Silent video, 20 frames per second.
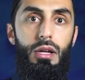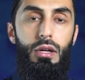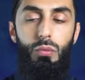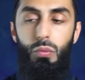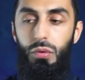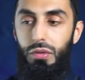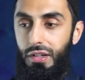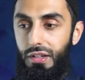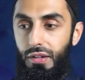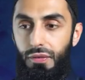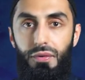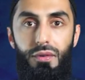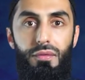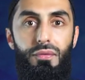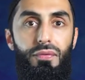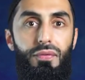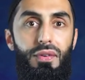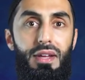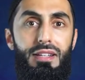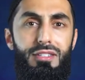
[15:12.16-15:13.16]
with the different
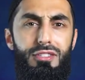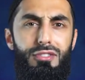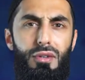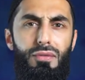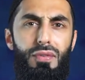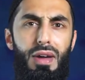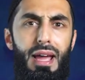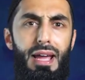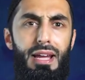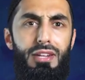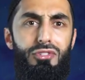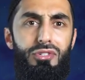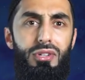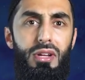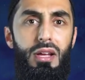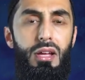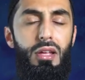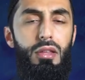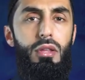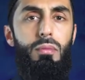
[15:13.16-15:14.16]
phases of Hajj,
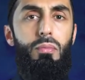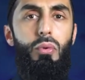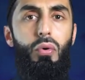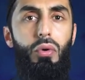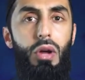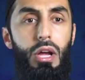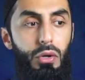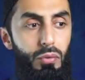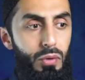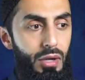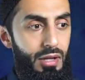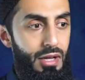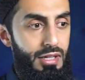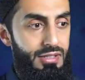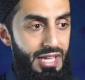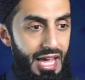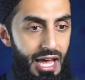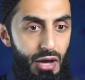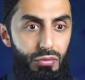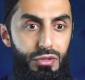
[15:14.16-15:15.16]
the more I
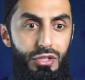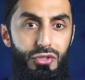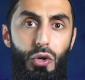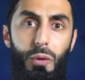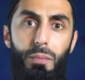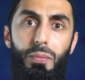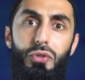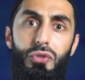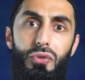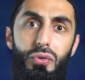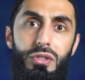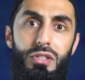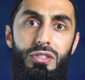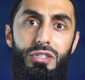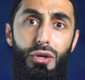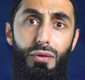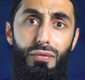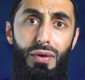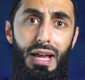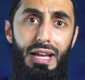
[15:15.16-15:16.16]
realize how this
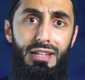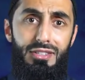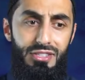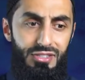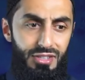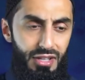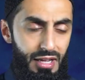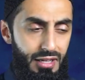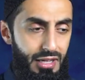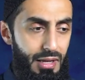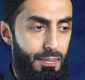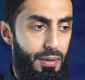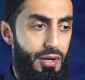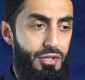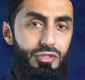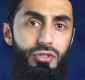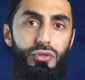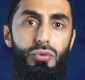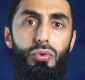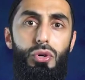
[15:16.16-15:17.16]
opportunity of Hajj is like a
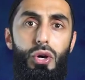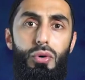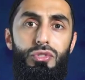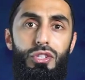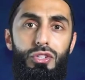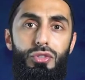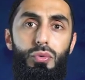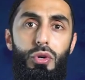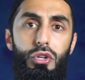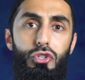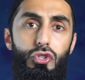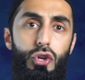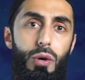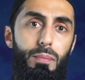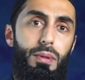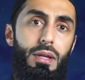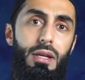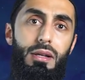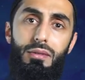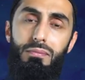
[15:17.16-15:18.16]
person who goes into a
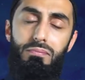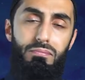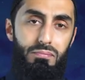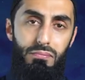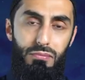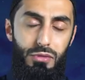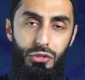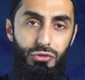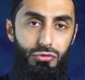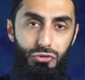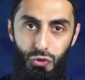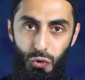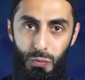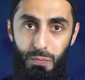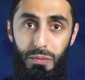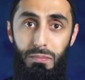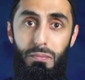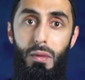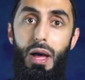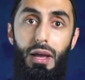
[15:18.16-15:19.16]
shopping
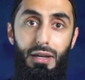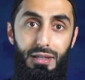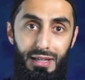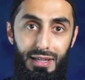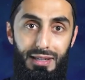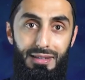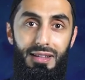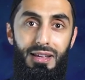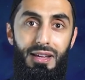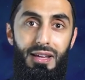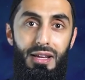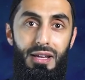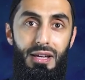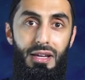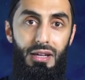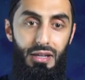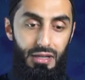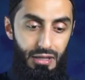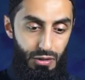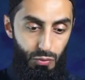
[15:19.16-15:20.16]
supermarket
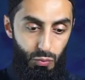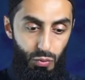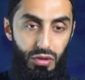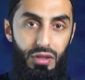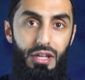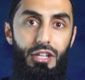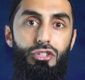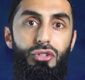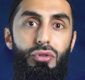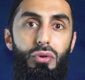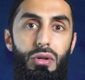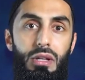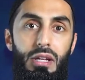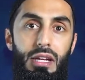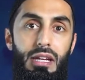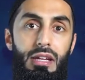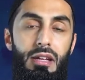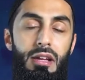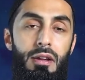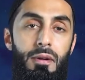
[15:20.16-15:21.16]
with a
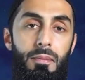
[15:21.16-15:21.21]
trolley